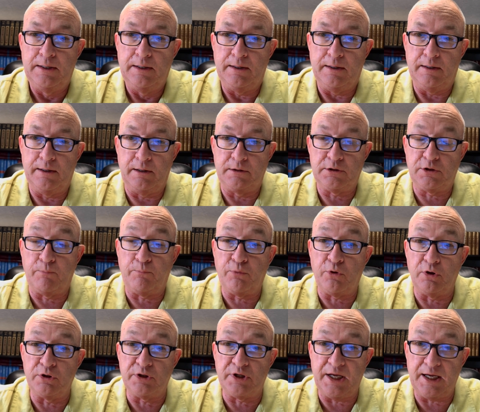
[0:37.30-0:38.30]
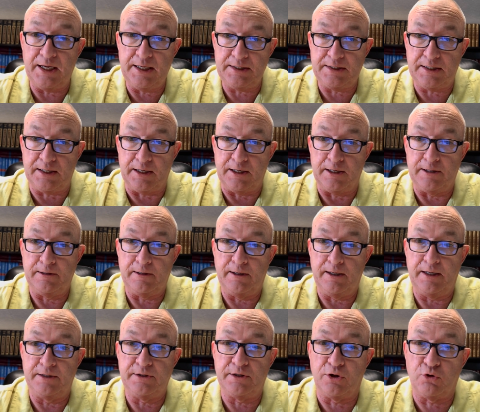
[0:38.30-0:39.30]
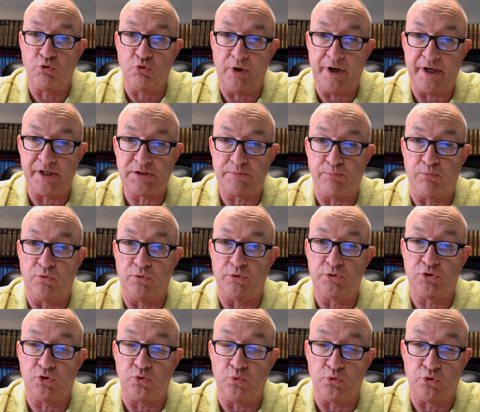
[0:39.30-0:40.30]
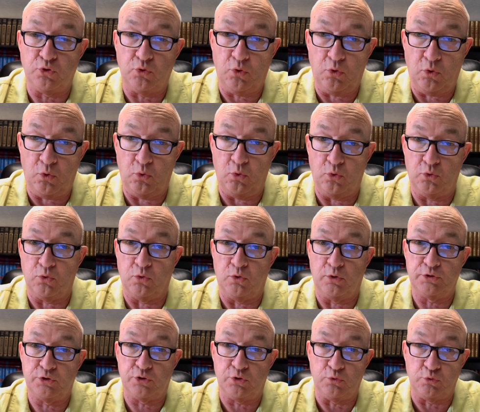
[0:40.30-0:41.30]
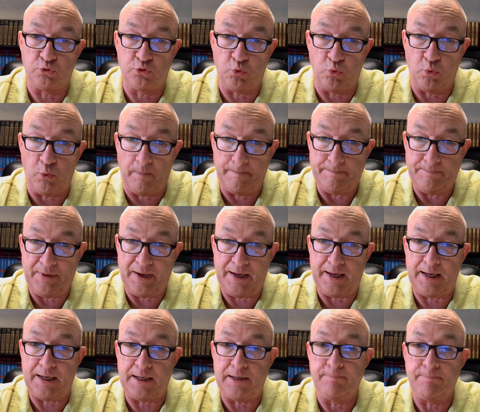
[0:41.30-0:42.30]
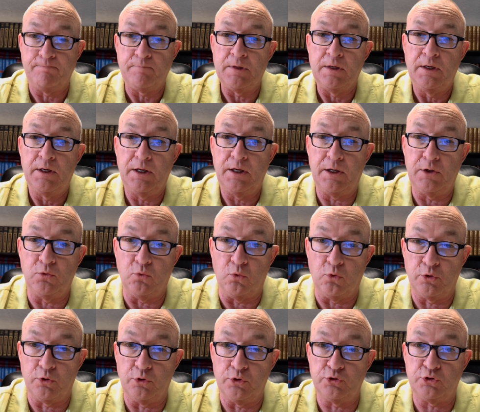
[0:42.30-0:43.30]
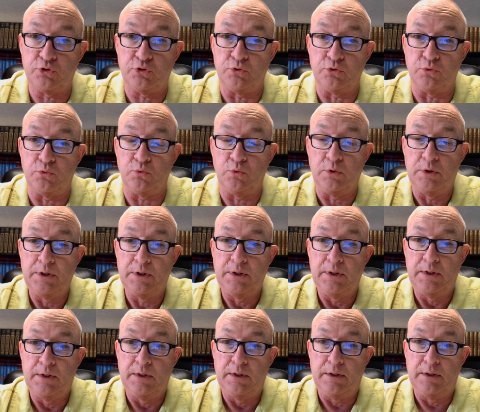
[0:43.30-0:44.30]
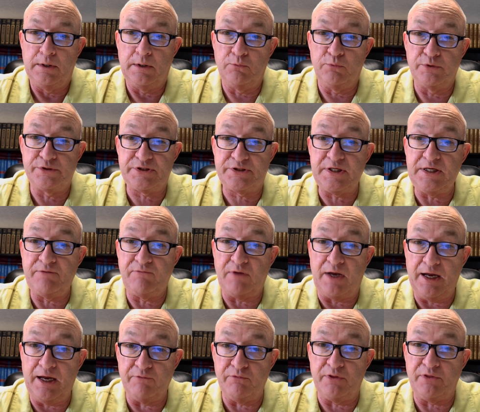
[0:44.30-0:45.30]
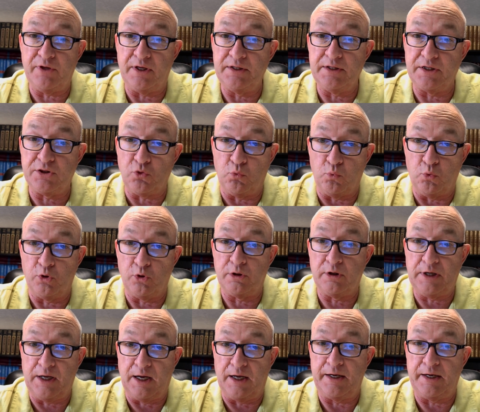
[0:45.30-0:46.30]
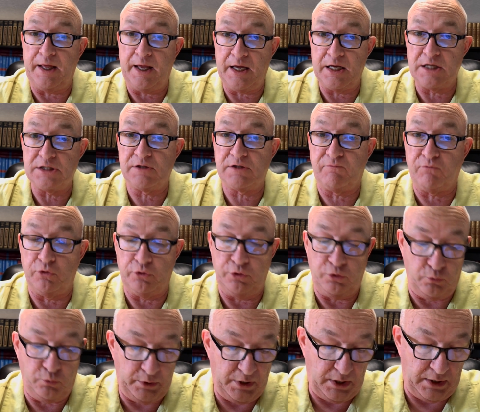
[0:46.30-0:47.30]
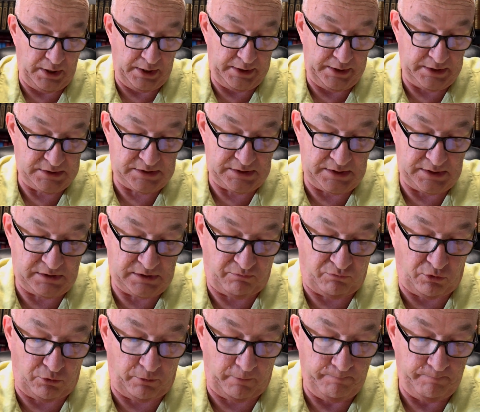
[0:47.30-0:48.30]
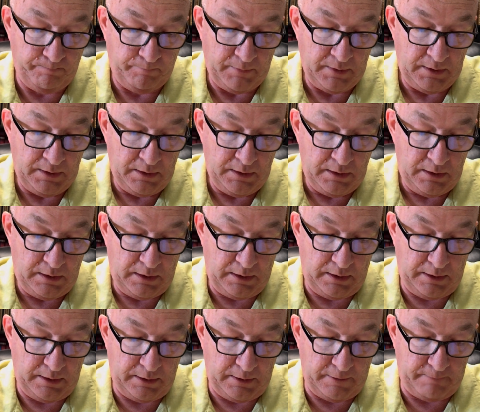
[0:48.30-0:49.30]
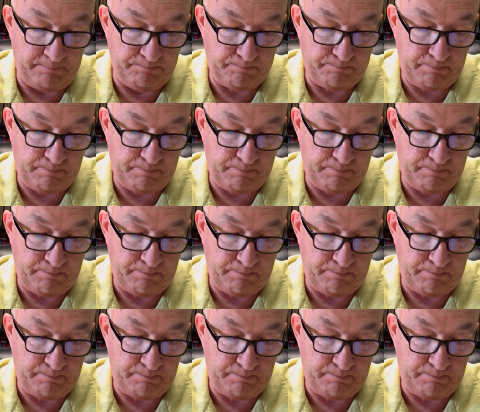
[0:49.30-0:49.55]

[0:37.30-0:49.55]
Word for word: uh, to partake in and to grasp onto, to hold onto, to obey in order to uh, receive everything that the Word of God has for you and I. It says for um,